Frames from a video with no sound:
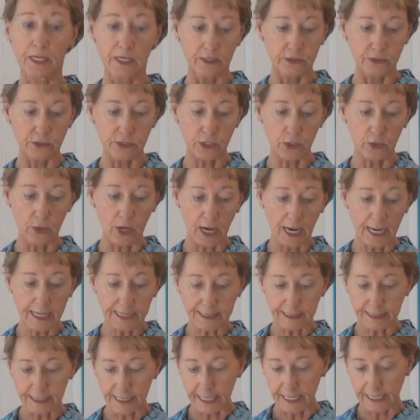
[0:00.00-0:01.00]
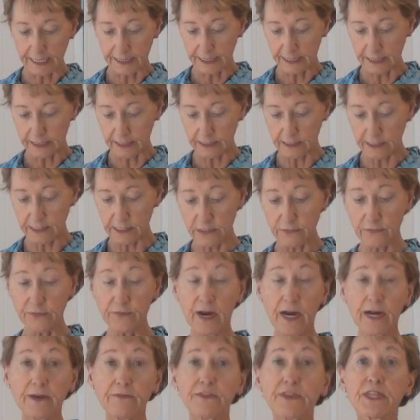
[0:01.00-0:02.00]
So I take, this is
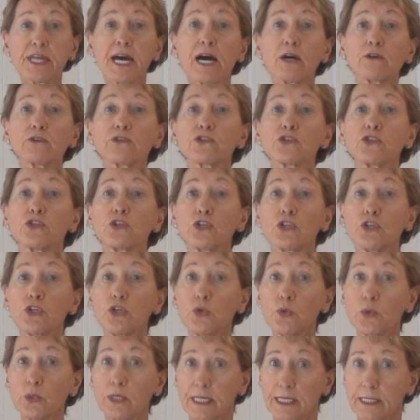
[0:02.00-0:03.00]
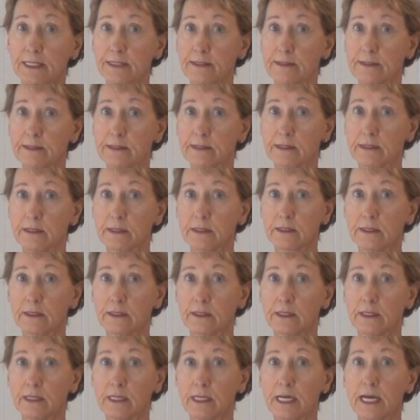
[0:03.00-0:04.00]
5,000 units,
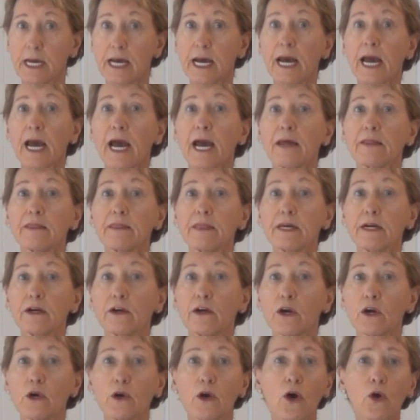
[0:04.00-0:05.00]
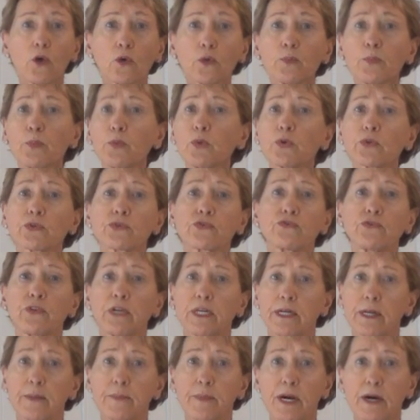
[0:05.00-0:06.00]
and there are whole books
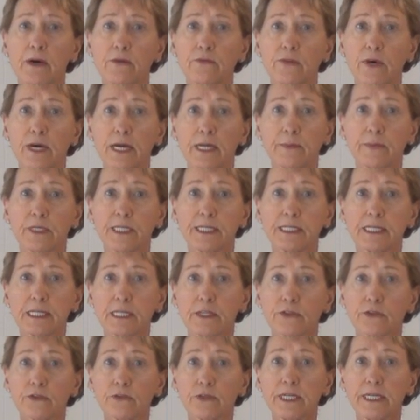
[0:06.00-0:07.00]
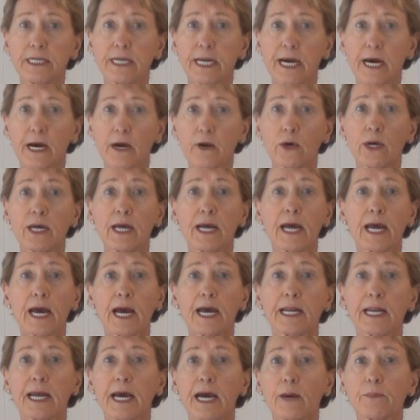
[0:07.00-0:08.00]
written about vitamin D3 now
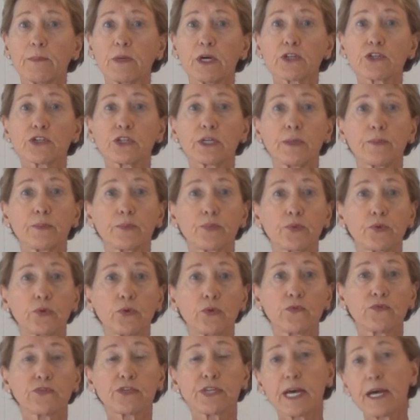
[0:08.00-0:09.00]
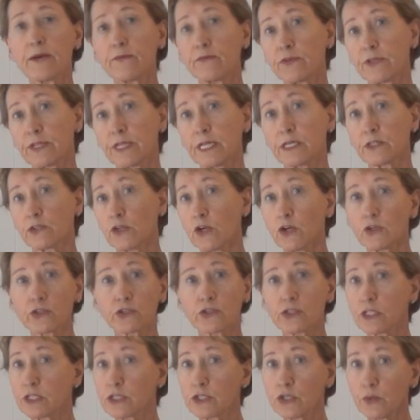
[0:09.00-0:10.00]
and how much it improves everything, not
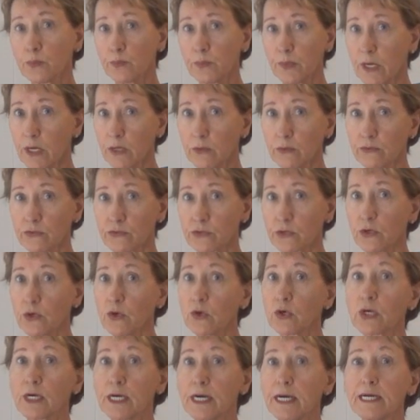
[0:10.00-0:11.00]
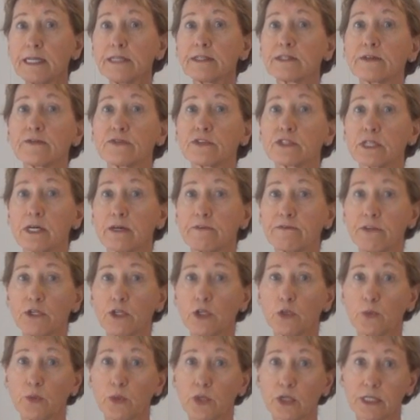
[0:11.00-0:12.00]
just your bones, all kinds of stuff in
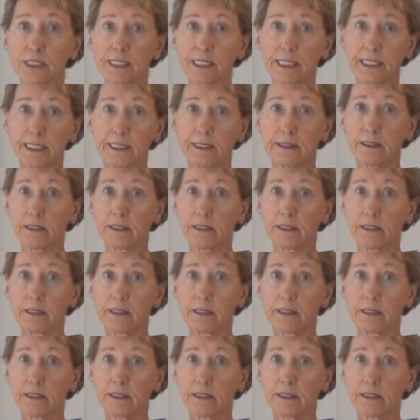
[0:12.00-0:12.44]
your body.